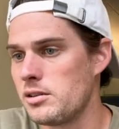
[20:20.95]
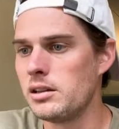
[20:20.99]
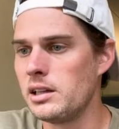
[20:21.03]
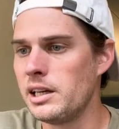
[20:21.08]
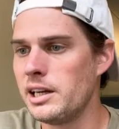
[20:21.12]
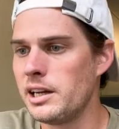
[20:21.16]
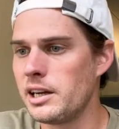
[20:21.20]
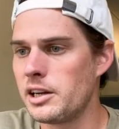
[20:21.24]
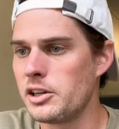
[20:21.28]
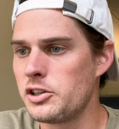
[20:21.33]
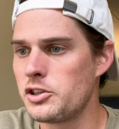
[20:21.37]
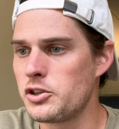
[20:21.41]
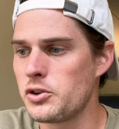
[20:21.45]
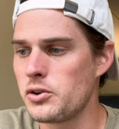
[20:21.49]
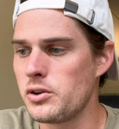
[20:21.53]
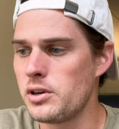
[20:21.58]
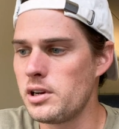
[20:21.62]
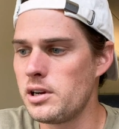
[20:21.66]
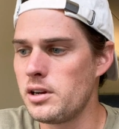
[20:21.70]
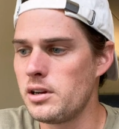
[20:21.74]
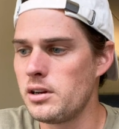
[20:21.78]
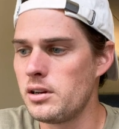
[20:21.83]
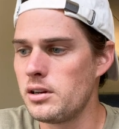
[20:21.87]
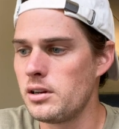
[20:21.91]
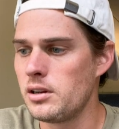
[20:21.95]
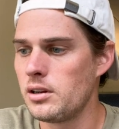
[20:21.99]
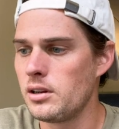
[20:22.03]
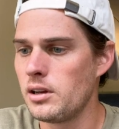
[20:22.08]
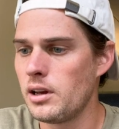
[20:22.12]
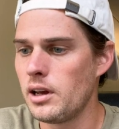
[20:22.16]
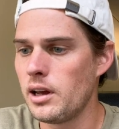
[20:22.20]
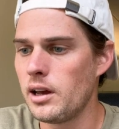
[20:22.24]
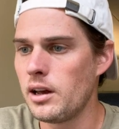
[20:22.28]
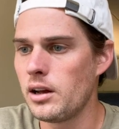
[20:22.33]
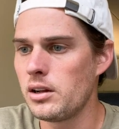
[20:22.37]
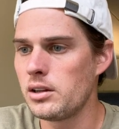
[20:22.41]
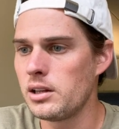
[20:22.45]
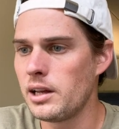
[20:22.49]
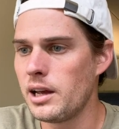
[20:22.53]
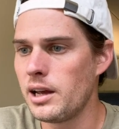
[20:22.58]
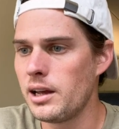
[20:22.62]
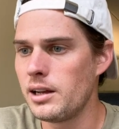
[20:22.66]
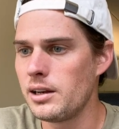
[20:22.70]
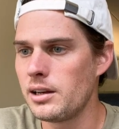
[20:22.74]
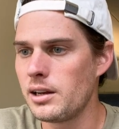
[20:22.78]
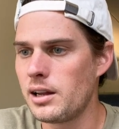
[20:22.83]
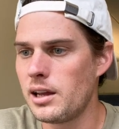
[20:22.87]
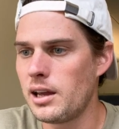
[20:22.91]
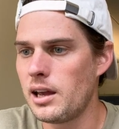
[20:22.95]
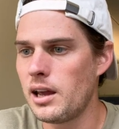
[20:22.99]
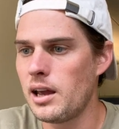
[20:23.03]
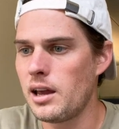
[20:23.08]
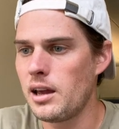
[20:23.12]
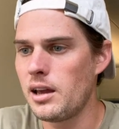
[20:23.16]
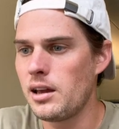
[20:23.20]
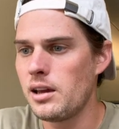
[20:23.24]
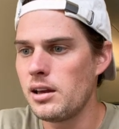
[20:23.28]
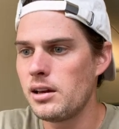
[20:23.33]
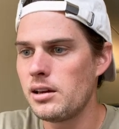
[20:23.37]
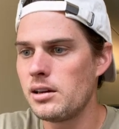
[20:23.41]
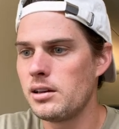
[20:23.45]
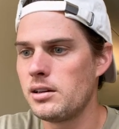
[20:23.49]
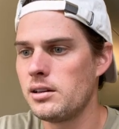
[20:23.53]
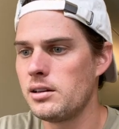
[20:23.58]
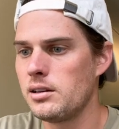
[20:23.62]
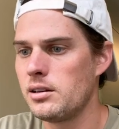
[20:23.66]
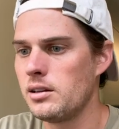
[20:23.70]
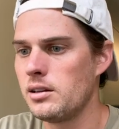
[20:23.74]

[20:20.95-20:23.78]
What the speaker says: Linktree, LNKTREE.